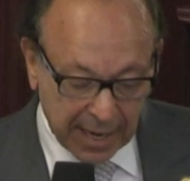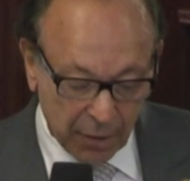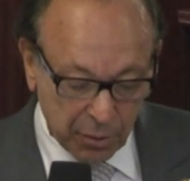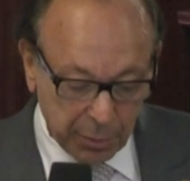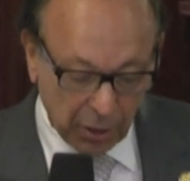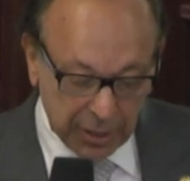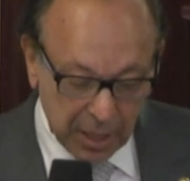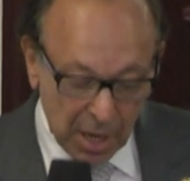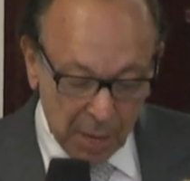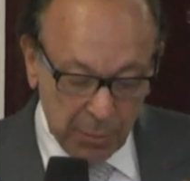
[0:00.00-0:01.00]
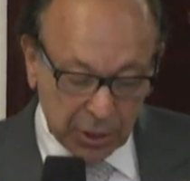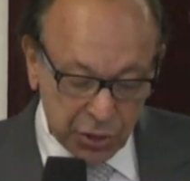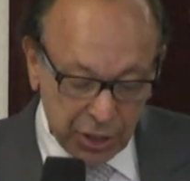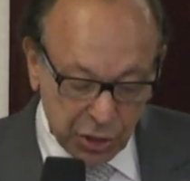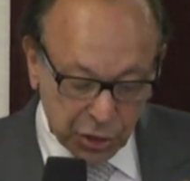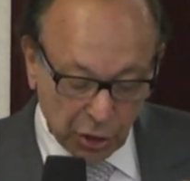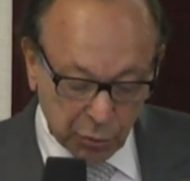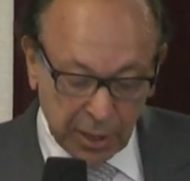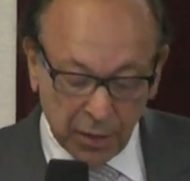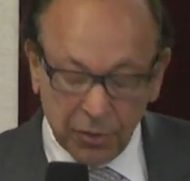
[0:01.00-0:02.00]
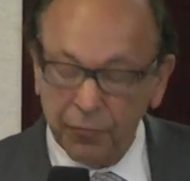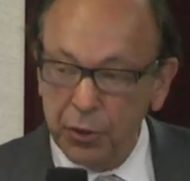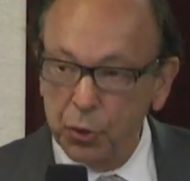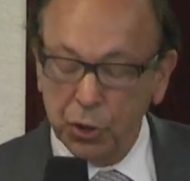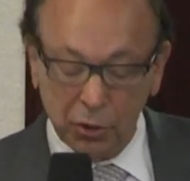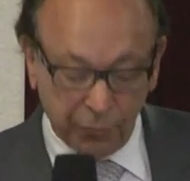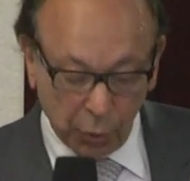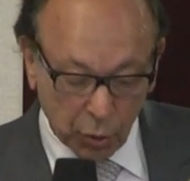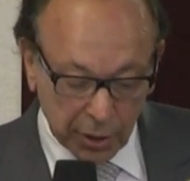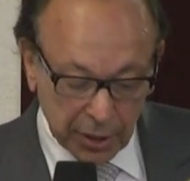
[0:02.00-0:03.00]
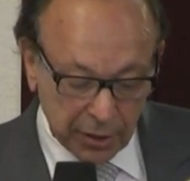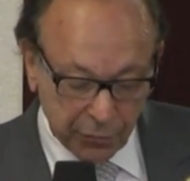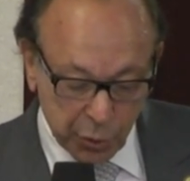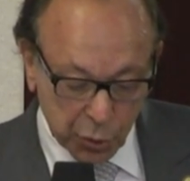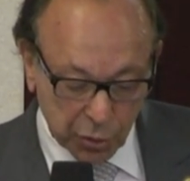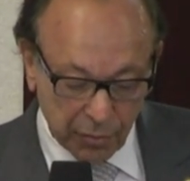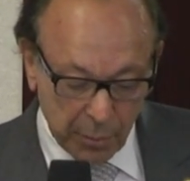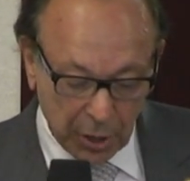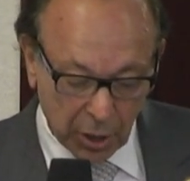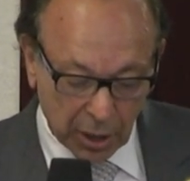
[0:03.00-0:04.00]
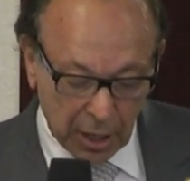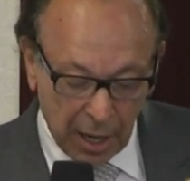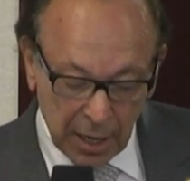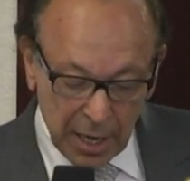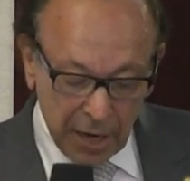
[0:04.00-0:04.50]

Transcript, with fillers: accountability because these children are the future of Florida and the future of America.